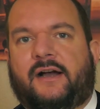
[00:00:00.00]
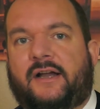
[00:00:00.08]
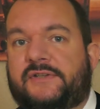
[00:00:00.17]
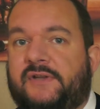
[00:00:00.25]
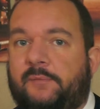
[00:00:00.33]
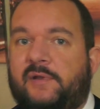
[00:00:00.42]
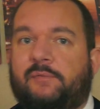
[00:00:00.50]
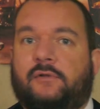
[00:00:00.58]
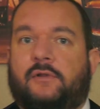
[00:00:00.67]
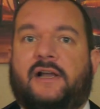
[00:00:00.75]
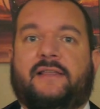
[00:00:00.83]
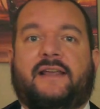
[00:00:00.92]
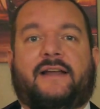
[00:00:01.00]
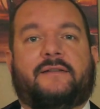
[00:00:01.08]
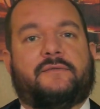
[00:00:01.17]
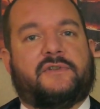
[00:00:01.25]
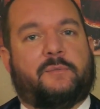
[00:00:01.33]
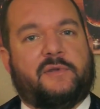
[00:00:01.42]
Some people like
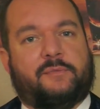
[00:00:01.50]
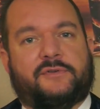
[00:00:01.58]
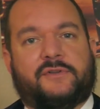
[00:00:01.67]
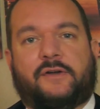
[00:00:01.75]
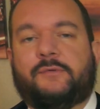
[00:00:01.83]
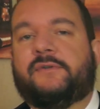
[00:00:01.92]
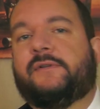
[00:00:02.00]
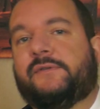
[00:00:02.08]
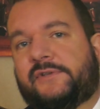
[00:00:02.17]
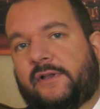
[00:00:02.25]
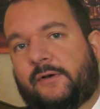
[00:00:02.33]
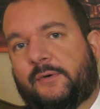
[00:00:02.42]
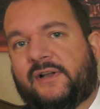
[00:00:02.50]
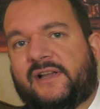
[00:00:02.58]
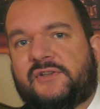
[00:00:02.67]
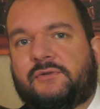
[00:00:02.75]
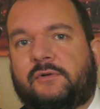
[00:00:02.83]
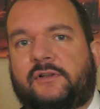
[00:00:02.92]
that, some people don't, so
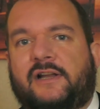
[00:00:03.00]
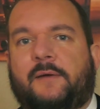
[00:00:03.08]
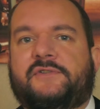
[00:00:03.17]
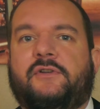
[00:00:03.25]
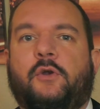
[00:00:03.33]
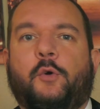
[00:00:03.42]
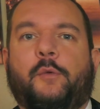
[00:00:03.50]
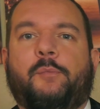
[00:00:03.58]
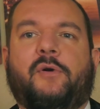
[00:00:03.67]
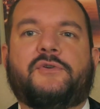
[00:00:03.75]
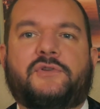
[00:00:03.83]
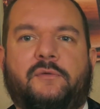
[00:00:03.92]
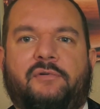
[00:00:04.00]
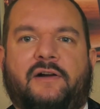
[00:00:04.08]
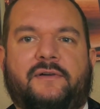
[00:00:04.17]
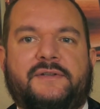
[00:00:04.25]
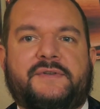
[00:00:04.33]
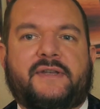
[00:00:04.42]
it's really up to your personal
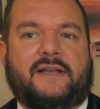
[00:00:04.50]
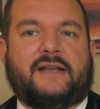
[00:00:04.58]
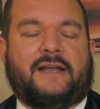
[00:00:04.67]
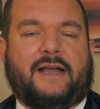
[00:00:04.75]
preference.